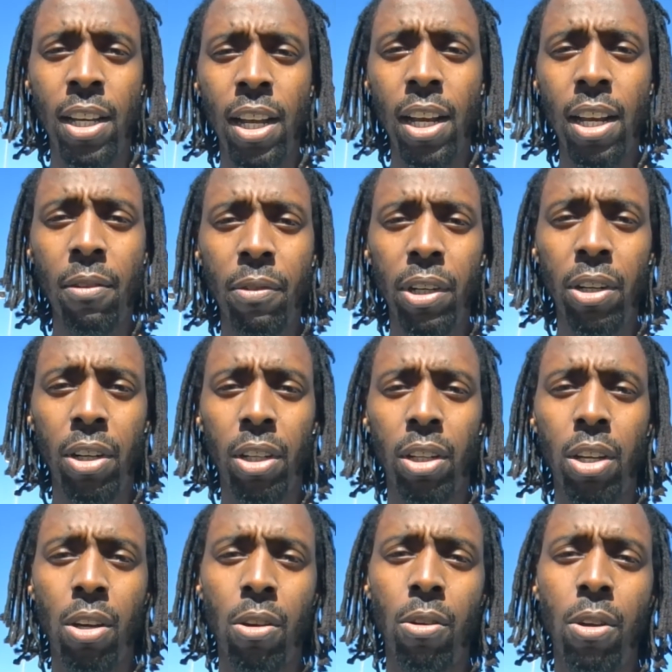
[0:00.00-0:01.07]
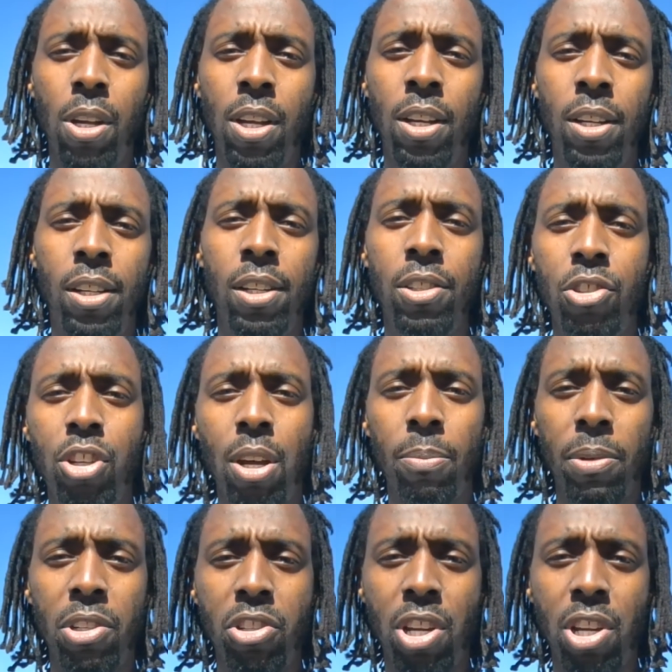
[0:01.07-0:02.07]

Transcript: and then we're going to go jumping